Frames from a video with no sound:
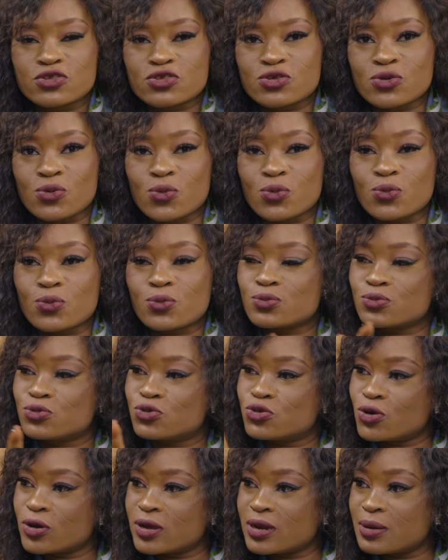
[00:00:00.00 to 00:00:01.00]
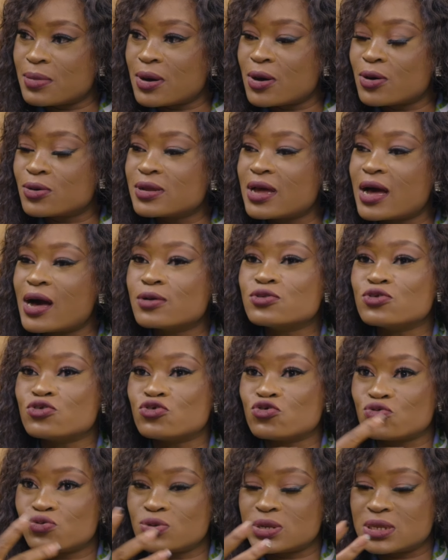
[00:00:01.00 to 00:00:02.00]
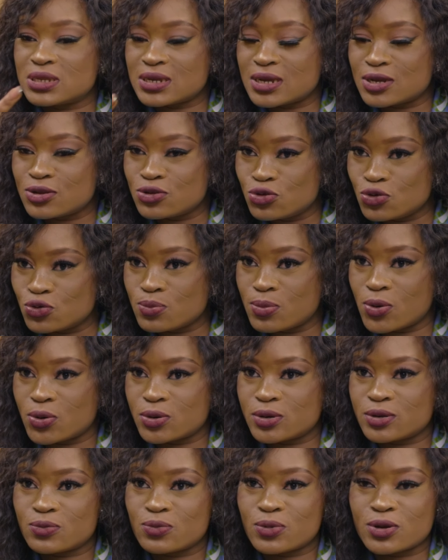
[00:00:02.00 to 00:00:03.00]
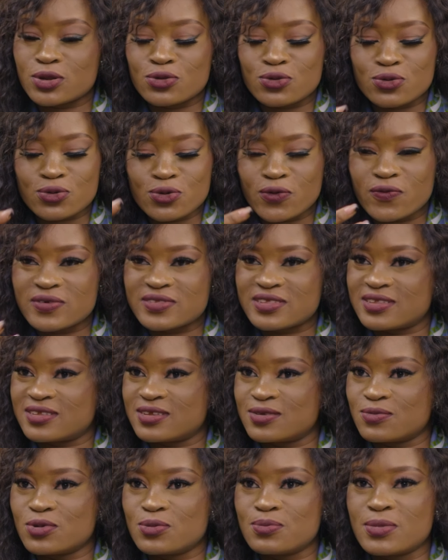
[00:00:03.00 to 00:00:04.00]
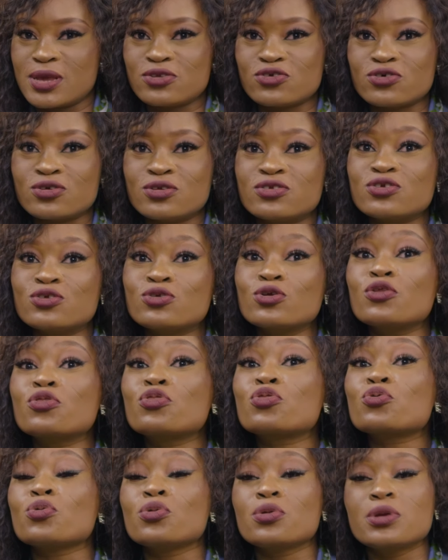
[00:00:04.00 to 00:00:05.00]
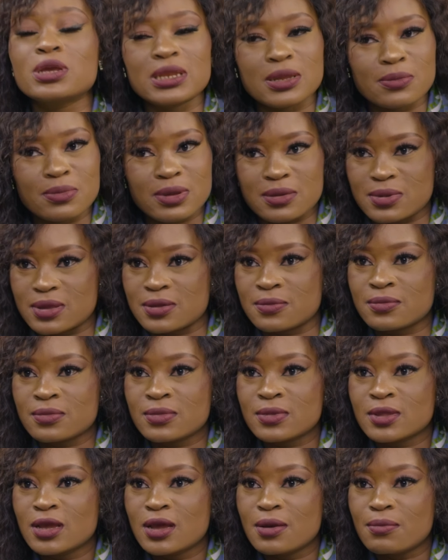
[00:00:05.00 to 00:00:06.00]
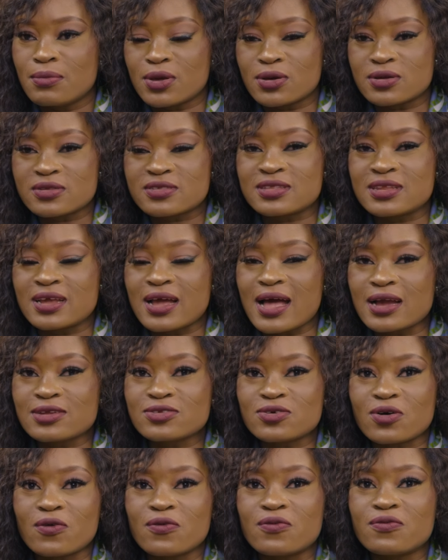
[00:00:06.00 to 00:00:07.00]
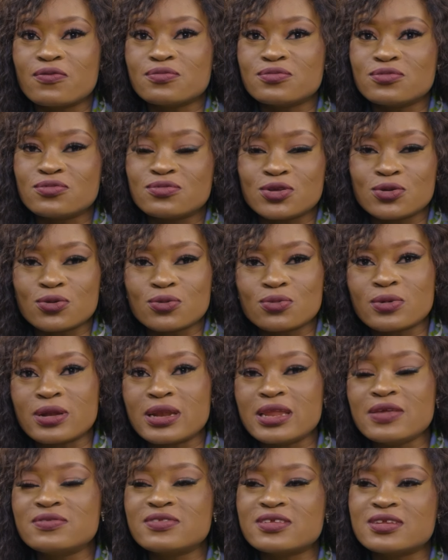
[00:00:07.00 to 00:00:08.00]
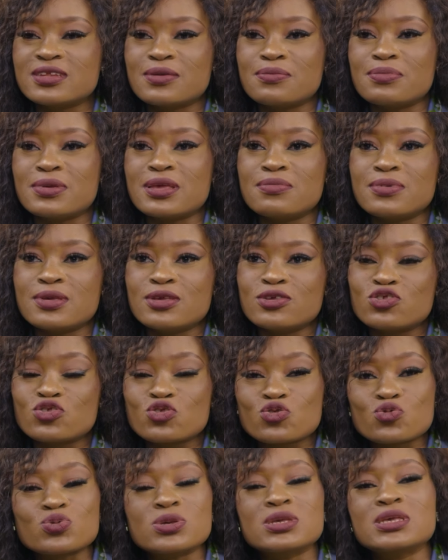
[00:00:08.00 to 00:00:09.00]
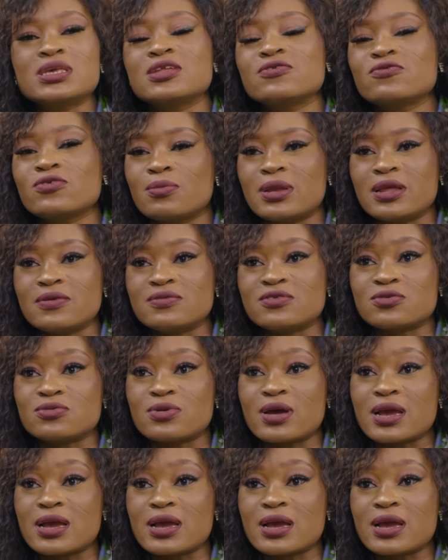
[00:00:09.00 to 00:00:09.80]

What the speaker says: So, talking about how to treat a newborn when you go visiting, we mentioned not throwing the baby, because the act of, you know, lifting the baby, swinging from left to